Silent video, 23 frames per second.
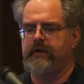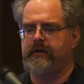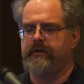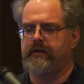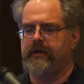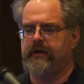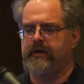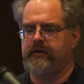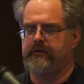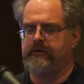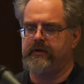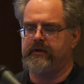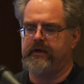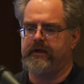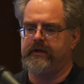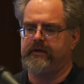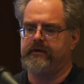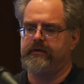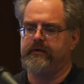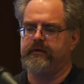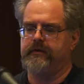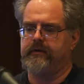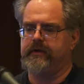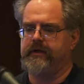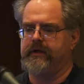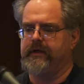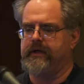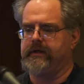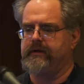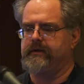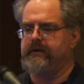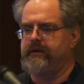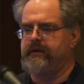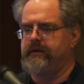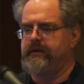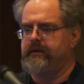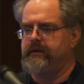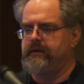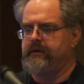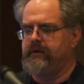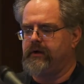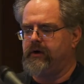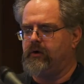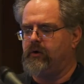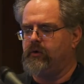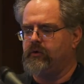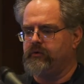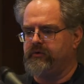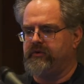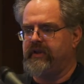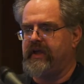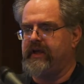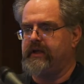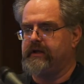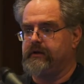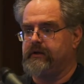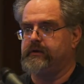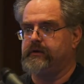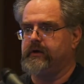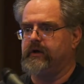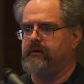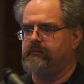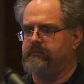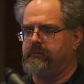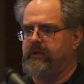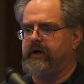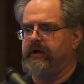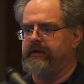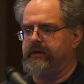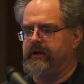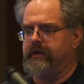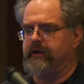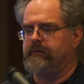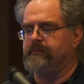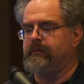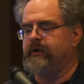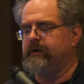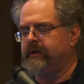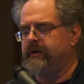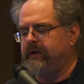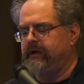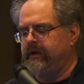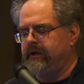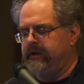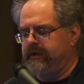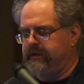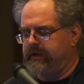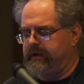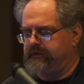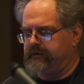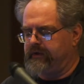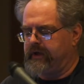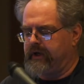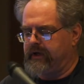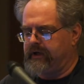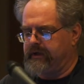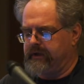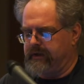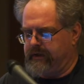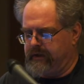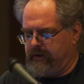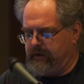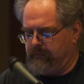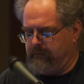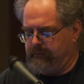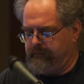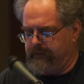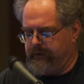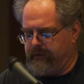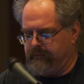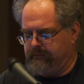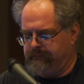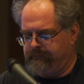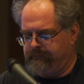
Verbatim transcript: They don't need to get a whole data dump on them. That's not going to help them.